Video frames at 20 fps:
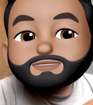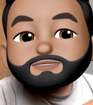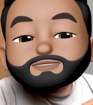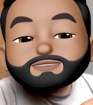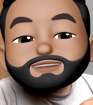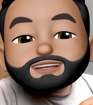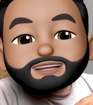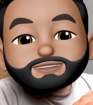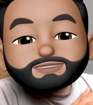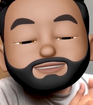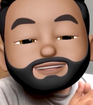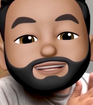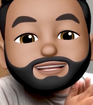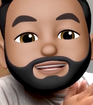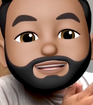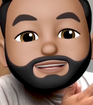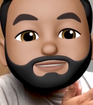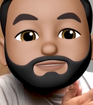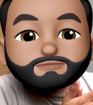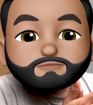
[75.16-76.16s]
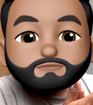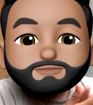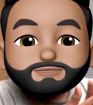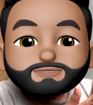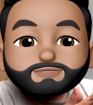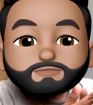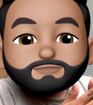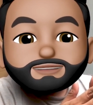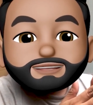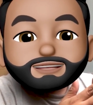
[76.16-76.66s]
A lot of clients were
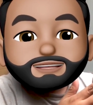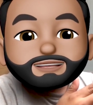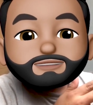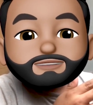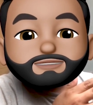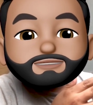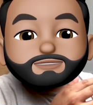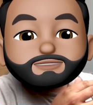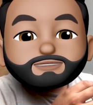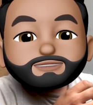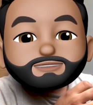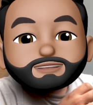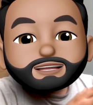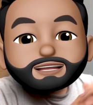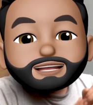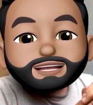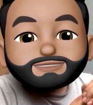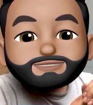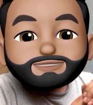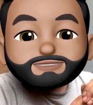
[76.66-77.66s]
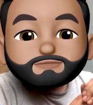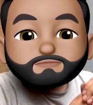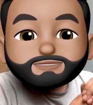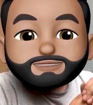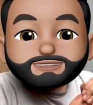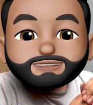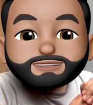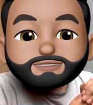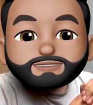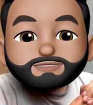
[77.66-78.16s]
coming in asking
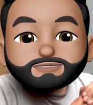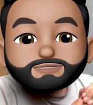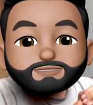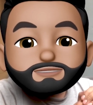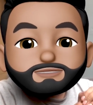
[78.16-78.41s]
me